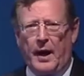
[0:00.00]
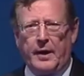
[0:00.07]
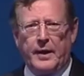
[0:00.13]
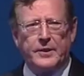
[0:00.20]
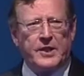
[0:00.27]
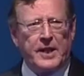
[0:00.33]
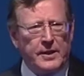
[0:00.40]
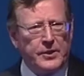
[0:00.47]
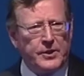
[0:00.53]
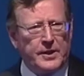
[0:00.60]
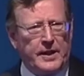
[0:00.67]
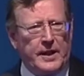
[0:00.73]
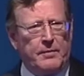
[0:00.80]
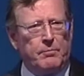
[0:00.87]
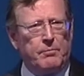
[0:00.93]
And it tends
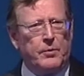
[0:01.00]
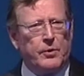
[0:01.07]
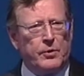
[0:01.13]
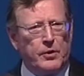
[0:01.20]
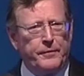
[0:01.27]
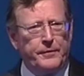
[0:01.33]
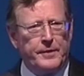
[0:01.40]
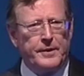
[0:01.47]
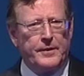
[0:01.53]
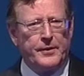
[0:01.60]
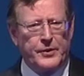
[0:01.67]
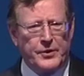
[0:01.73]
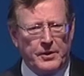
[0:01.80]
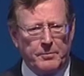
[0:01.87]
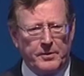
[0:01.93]
to happen more often in
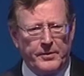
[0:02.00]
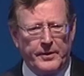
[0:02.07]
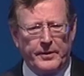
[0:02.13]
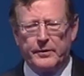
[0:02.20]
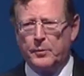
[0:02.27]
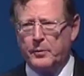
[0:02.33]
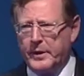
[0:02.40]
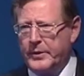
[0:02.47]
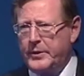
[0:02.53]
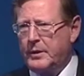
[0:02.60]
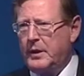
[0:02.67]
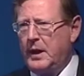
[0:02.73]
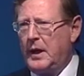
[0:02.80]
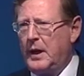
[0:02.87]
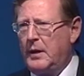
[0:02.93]
the summer than in the
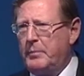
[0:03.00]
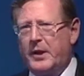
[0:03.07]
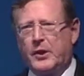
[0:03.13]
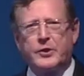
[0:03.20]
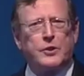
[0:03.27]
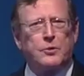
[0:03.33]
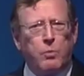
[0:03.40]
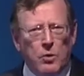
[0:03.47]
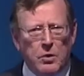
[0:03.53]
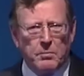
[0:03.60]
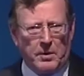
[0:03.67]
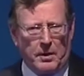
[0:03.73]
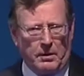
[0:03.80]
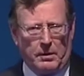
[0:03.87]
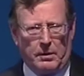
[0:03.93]
winter because it's
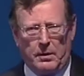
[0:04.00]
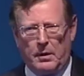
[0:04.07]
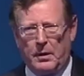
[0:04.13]
warmer